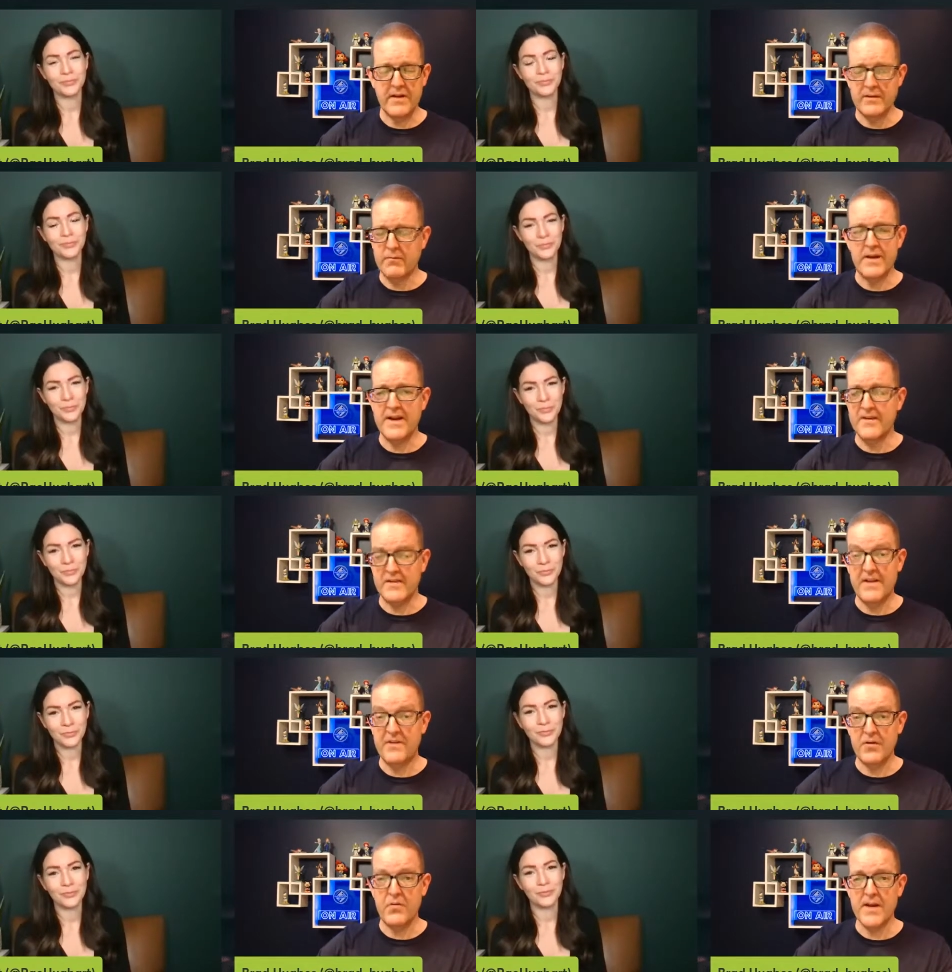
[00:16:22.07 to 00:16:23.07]
Speaker 1: Like it's
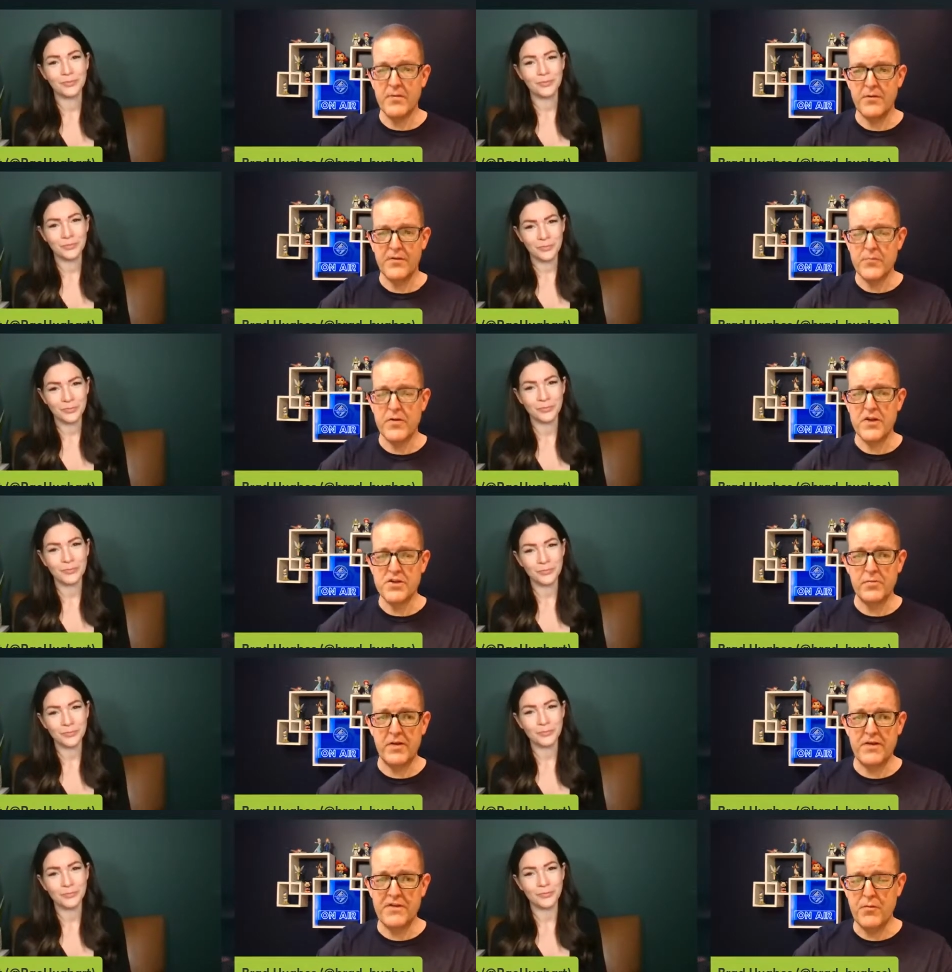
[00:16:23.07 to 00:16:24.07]
it's incredible. So the pressure
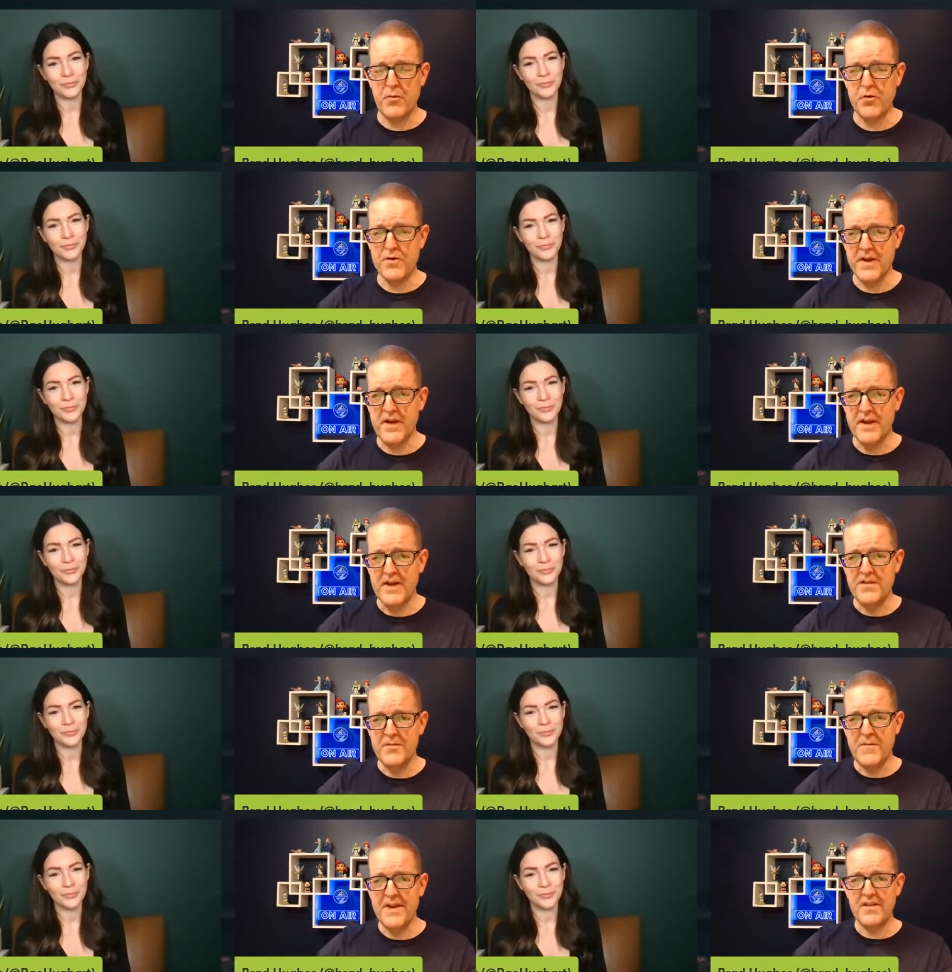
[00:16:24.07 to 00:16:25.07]
plus support
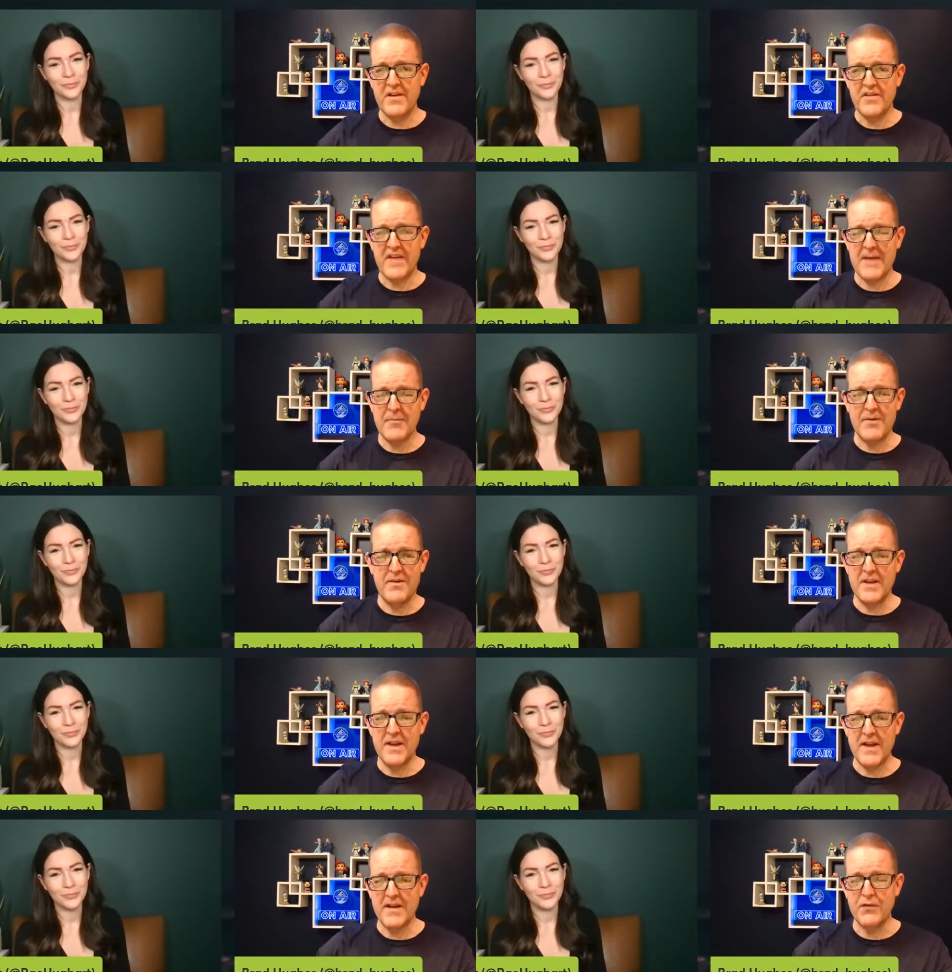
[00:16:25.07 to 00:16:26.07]
to make things happen
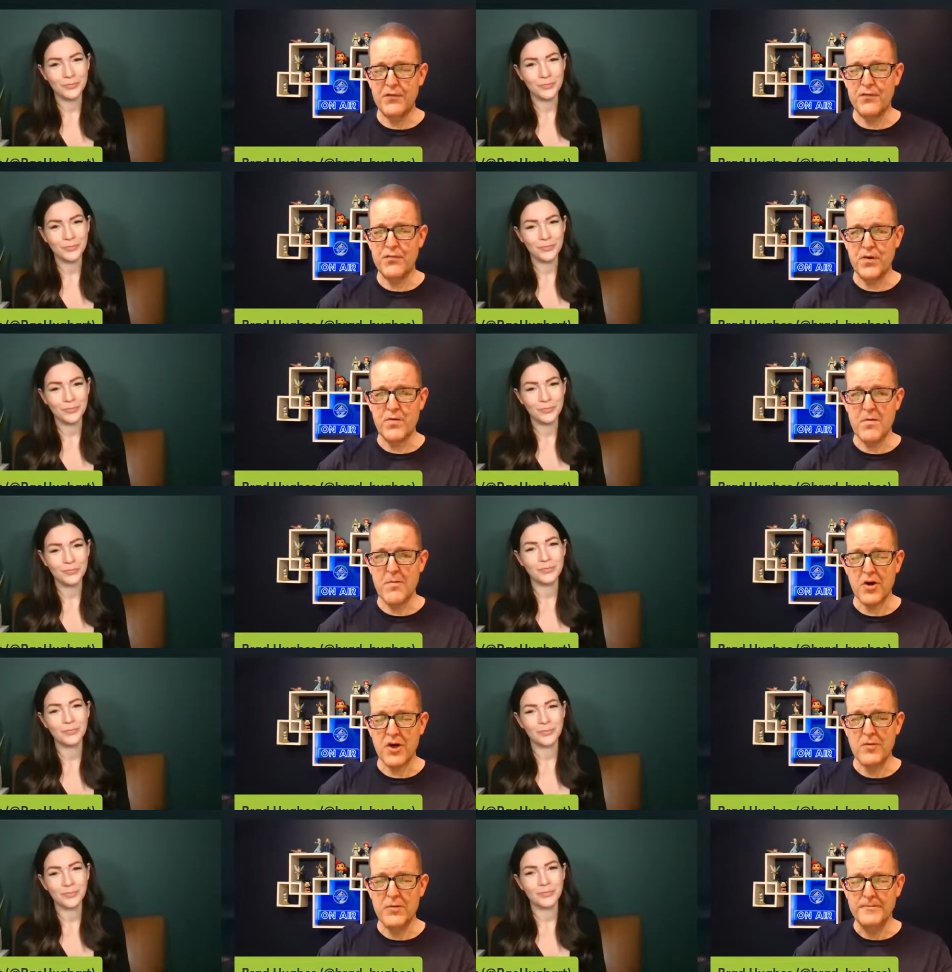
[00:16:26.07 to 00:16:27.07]
is truly
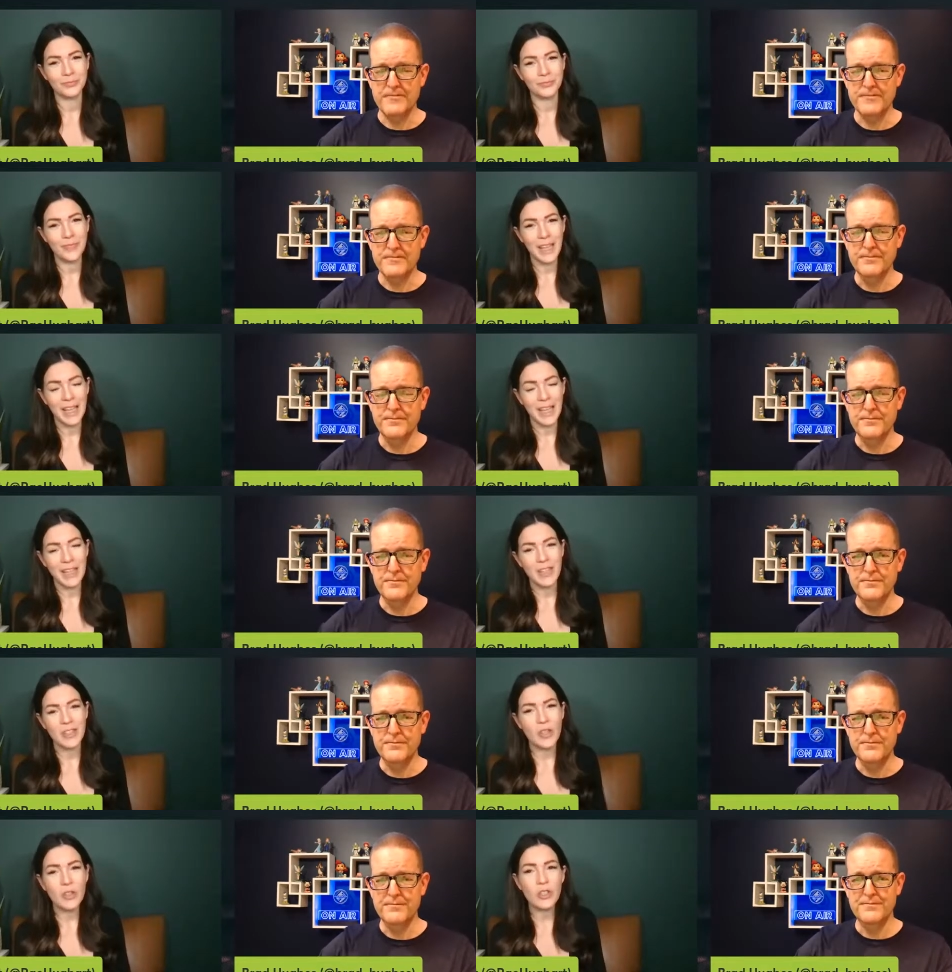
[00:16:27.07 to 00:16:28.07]
remarkable.
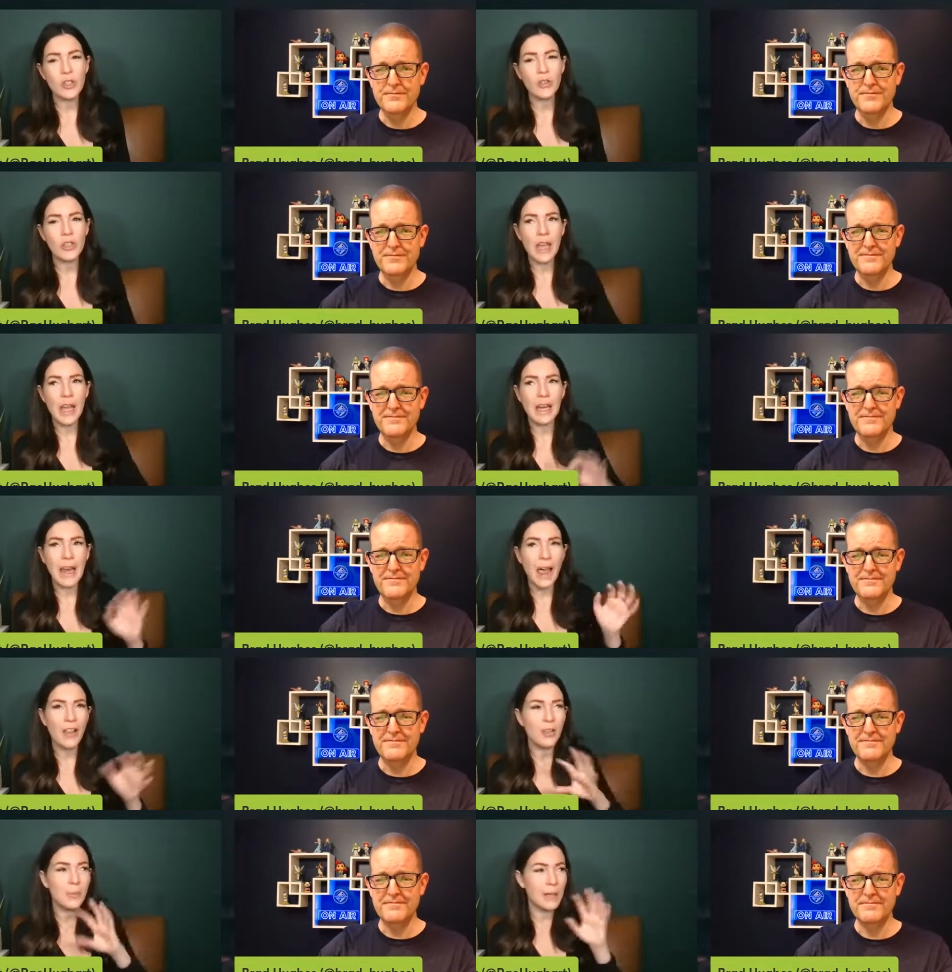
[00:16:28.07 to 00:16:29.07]
Speaker 2: So, do you think an
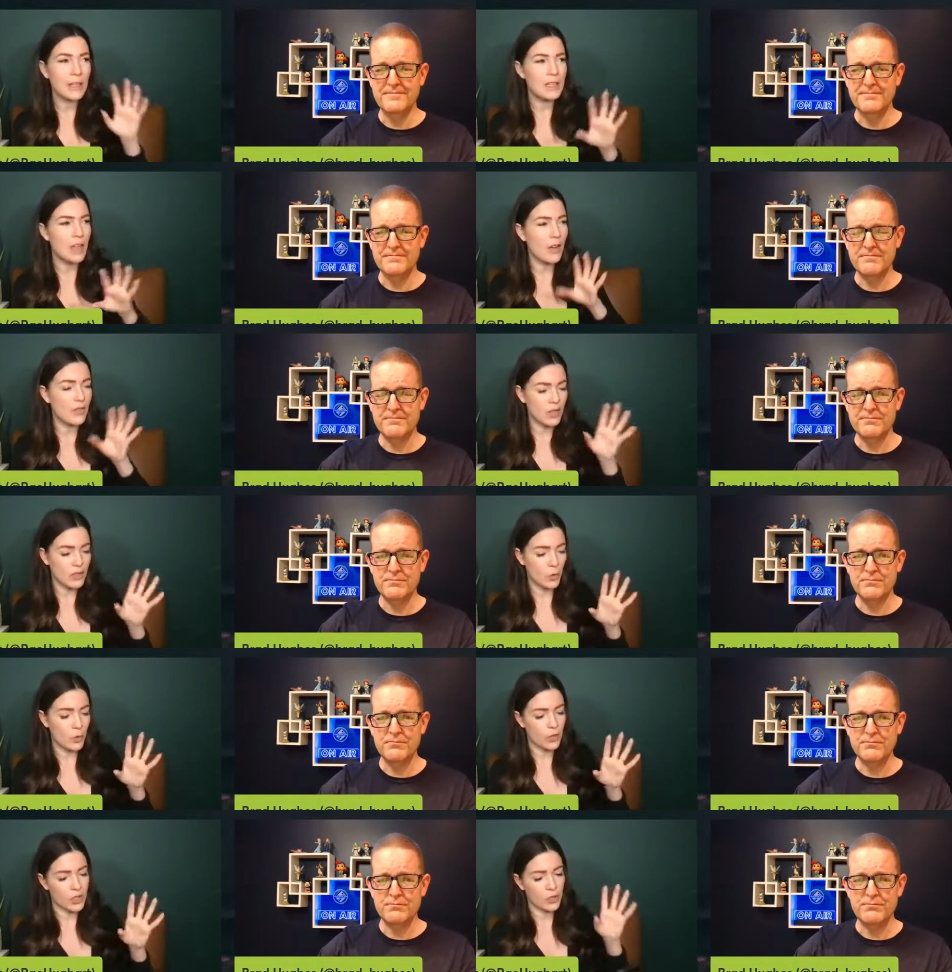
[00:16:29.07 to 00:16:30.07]
element of this
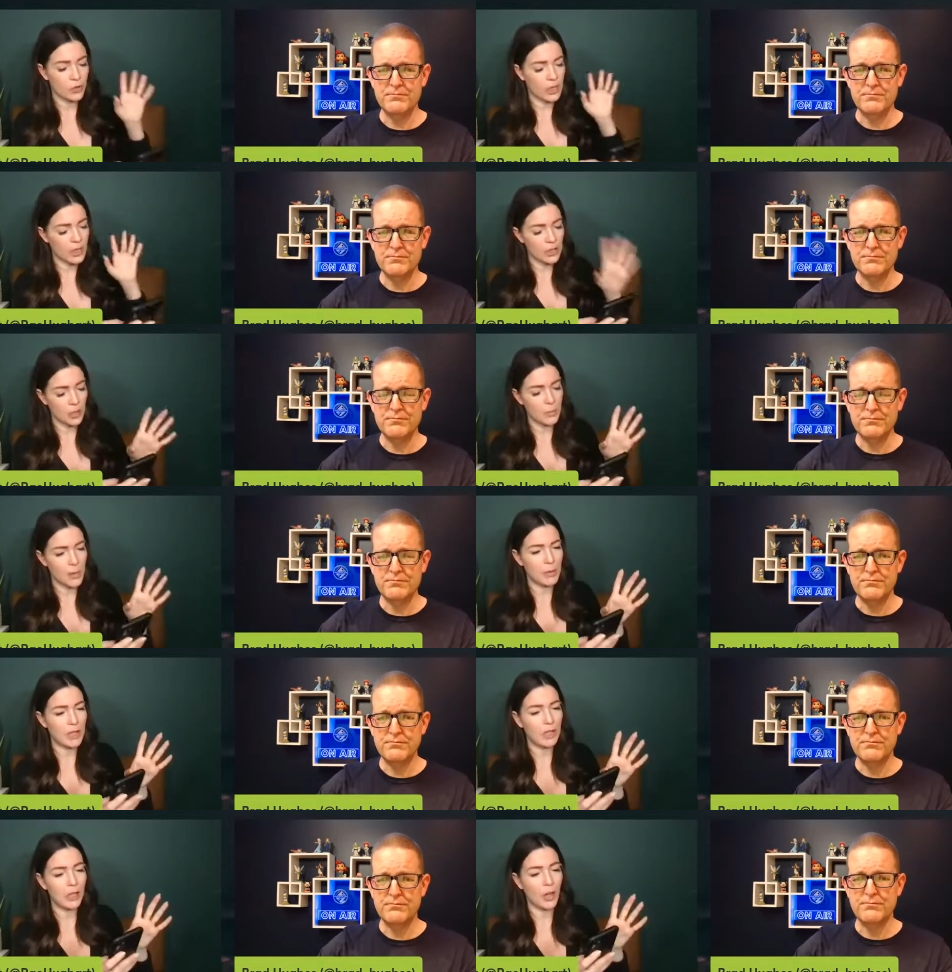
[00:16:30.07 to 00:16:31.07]
course creation
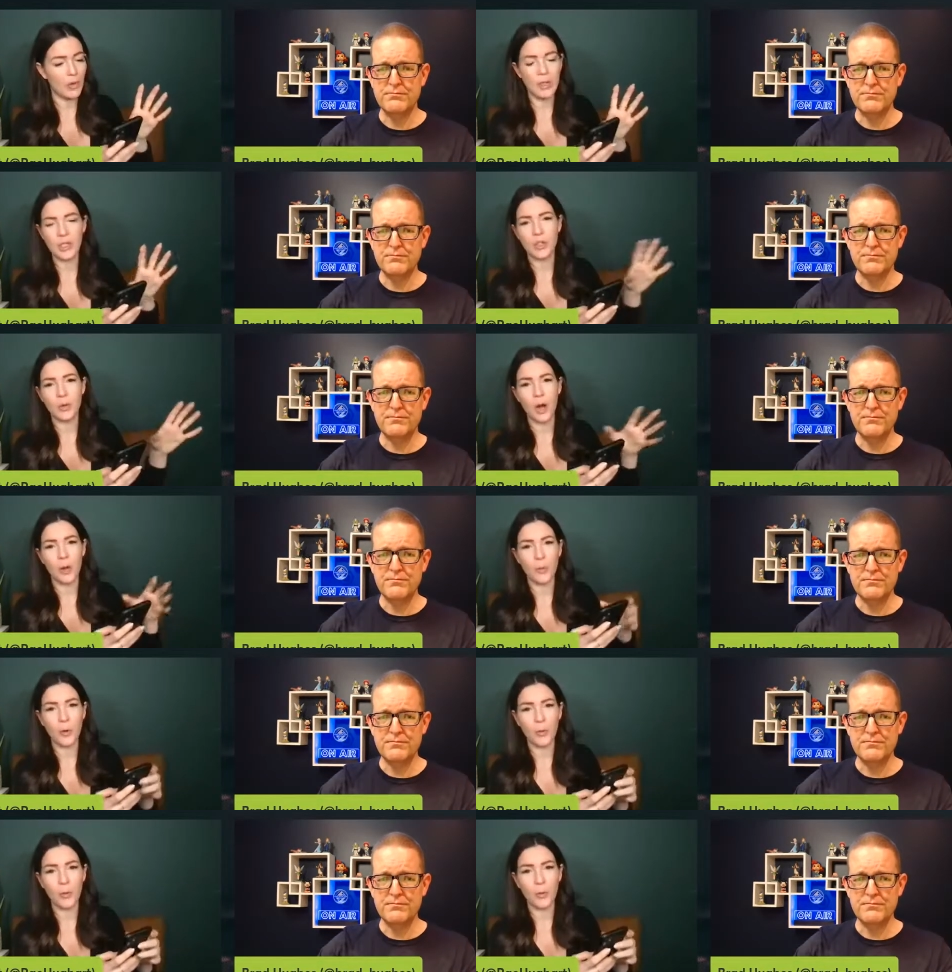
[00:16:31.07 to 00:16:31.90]
maybe can go into our